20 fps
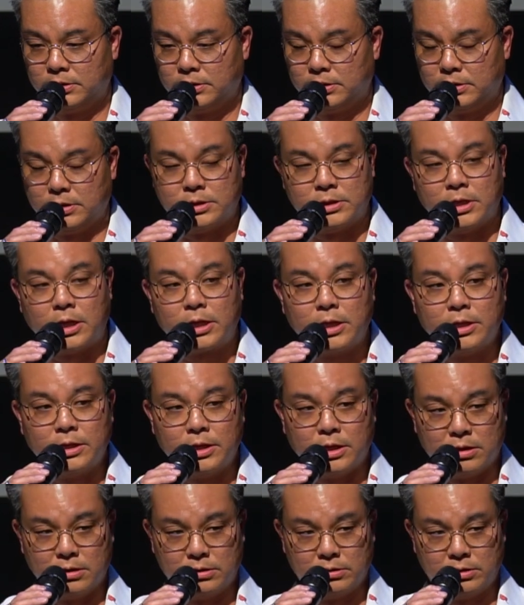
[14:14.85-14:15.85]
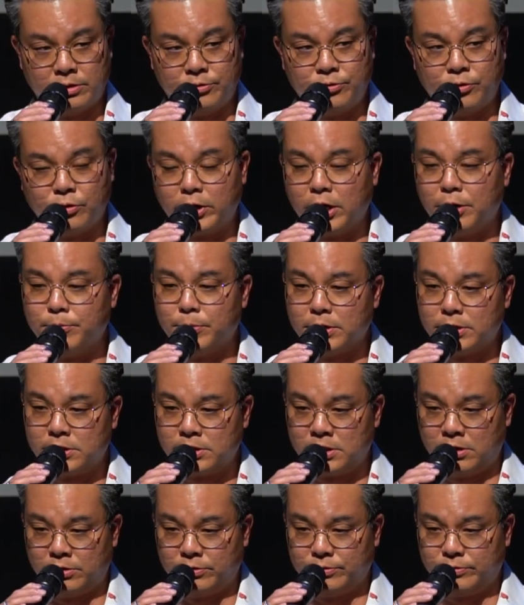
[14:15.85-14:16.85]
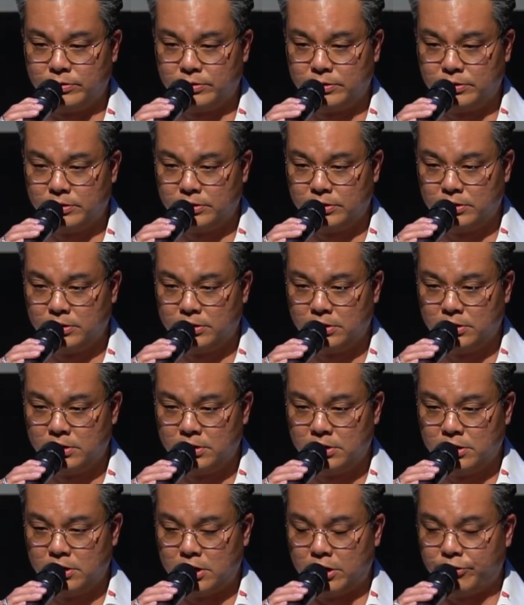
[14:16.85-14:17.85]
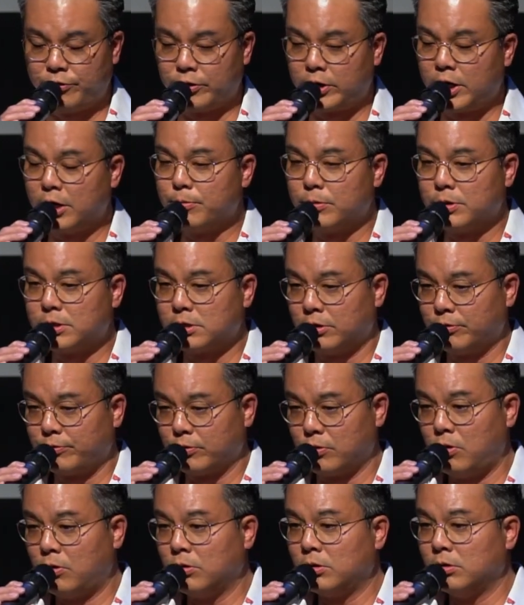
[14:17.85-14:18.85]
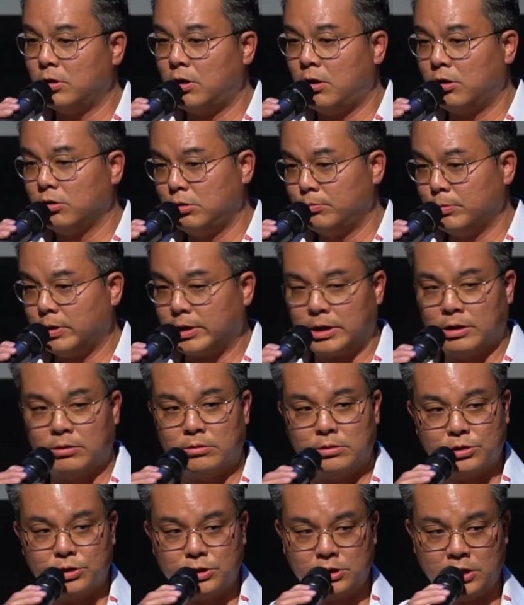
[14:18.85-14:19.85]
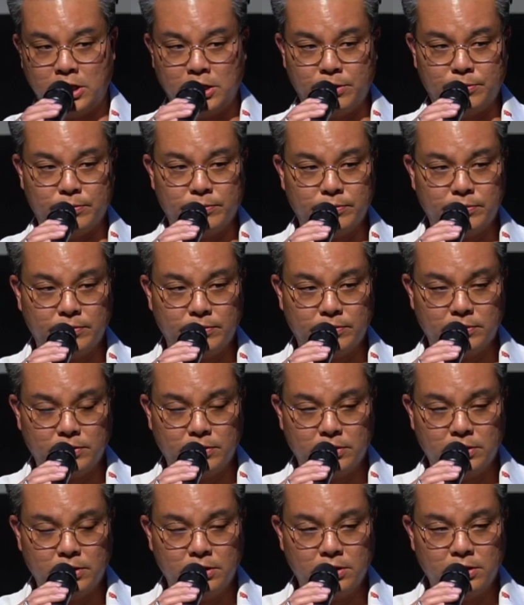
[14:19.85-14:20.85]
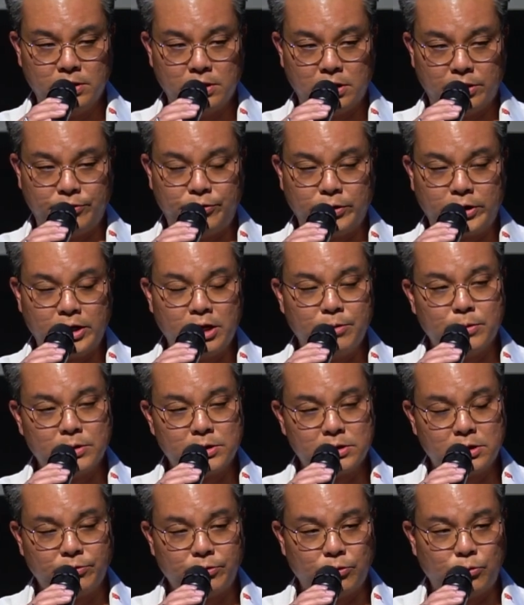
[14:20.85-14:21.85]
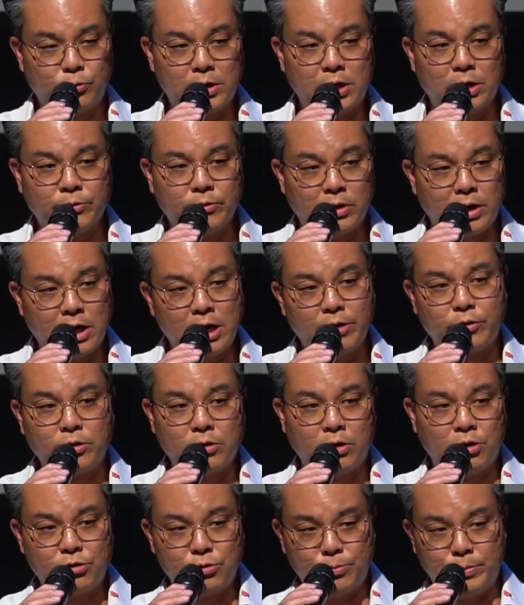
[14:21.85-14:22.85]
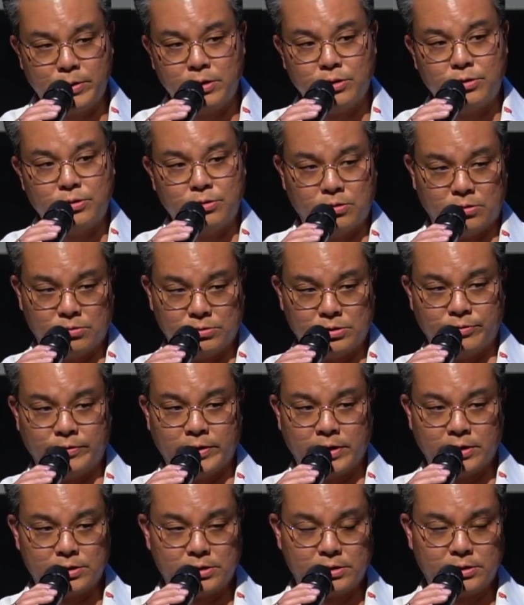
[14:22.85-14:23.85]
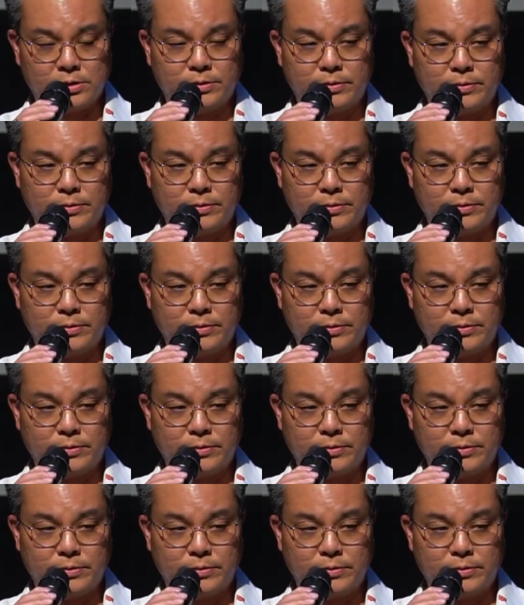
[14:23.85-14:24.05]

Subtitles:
The second year, I forgave myself. I forgave myself for holding on to my guilt and shame. I forgave myself for whatever I have contributed to those events.